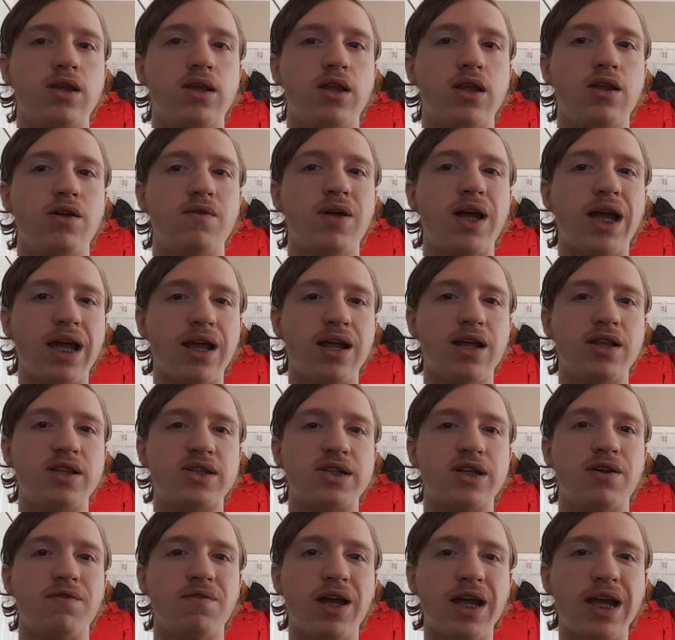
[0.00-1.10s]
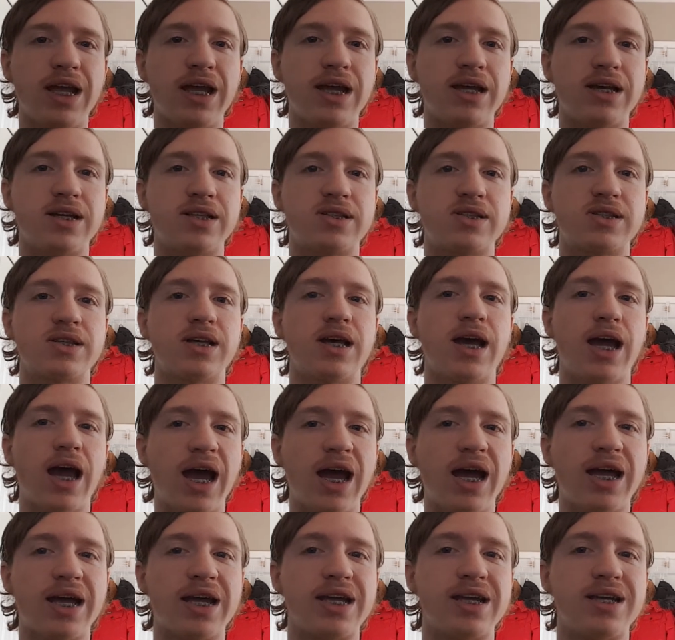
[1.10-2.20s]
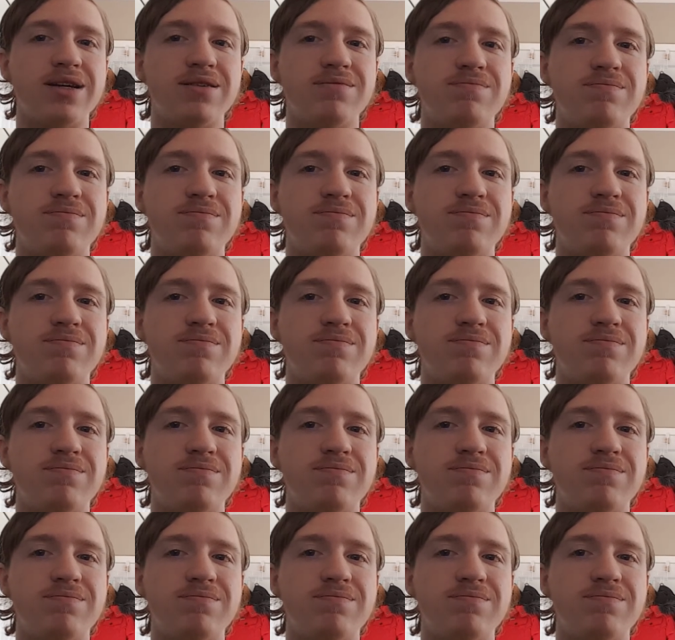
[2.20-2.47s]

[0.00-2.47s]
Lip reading: And instead of A, it's A.